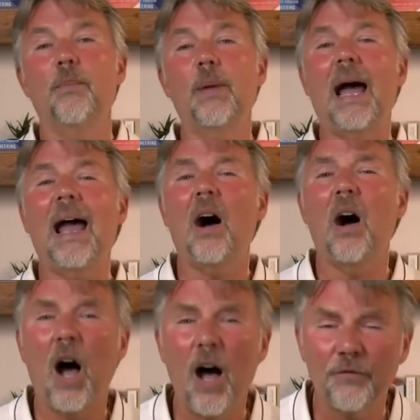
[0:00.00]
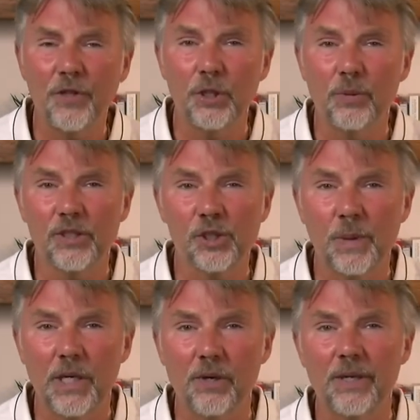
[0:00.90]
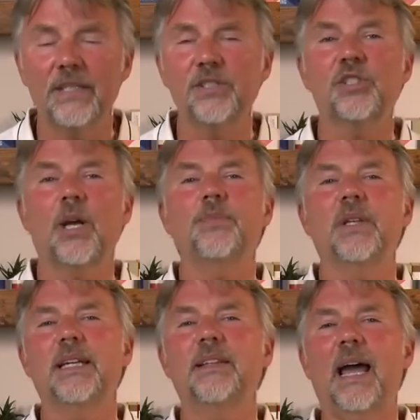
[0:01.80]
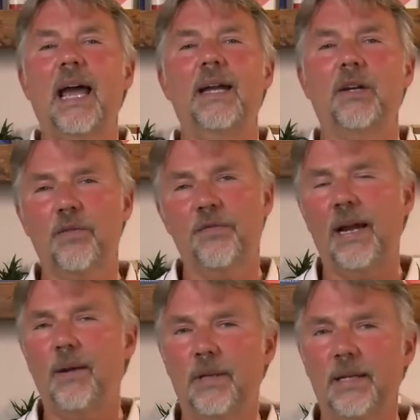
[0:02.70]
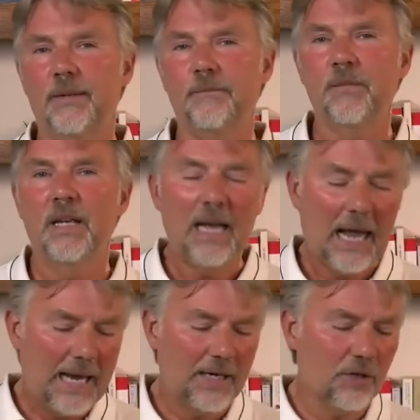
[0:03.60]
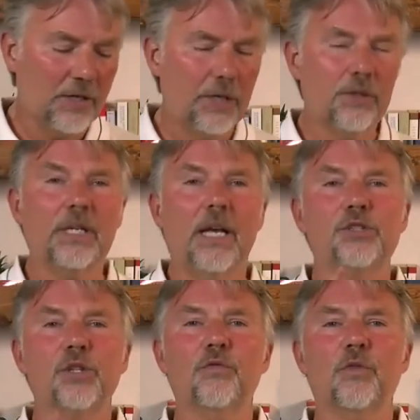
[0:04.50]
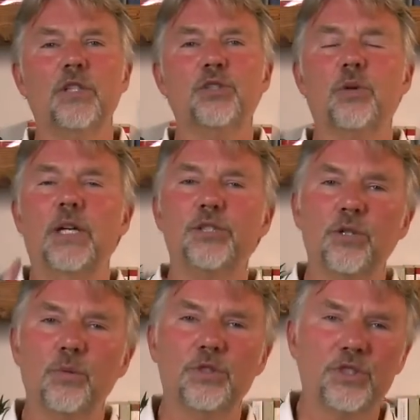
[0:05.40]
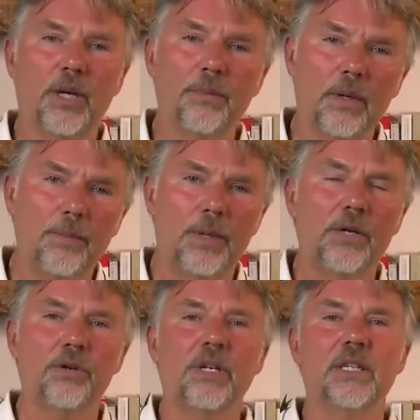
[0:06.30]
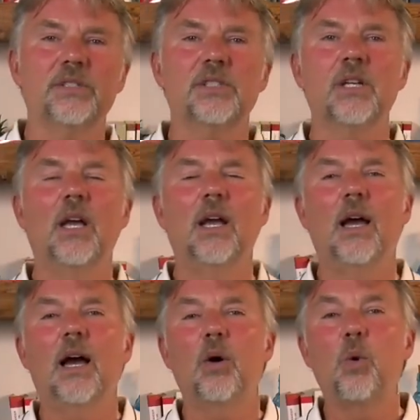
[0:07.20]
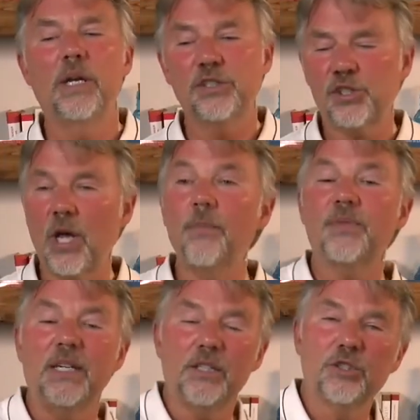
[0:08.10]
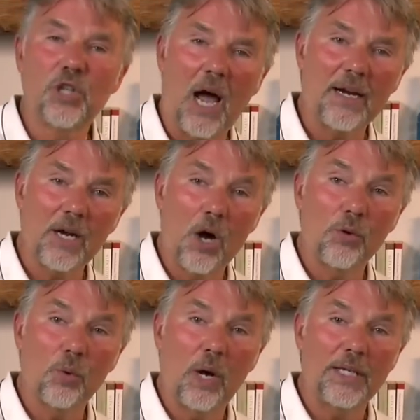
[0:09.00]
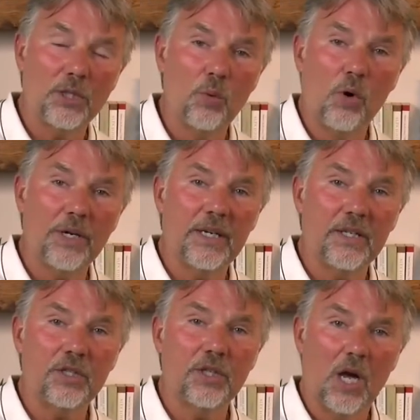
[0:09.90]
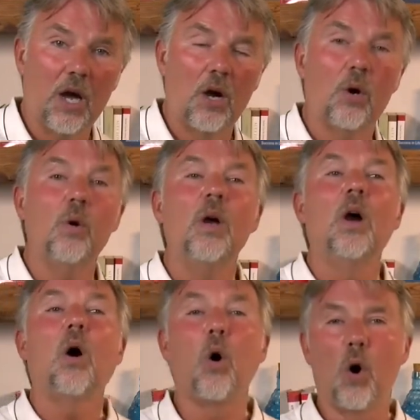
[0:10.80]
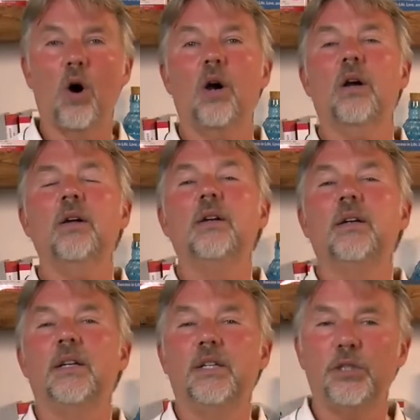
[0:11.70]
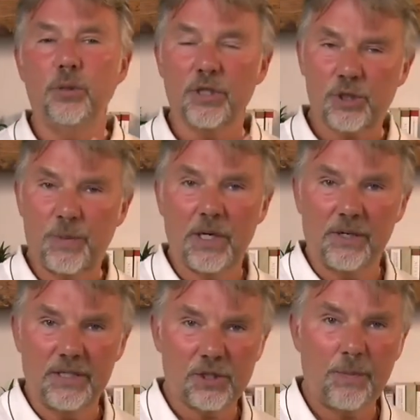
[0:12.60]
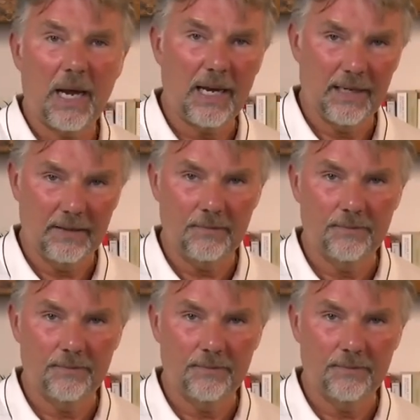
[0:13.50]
how often you experience something in the anger family. Anger, irritation, frustration, resentment, bitterness, when something does not go the way you wanted it to go, or you experience pain.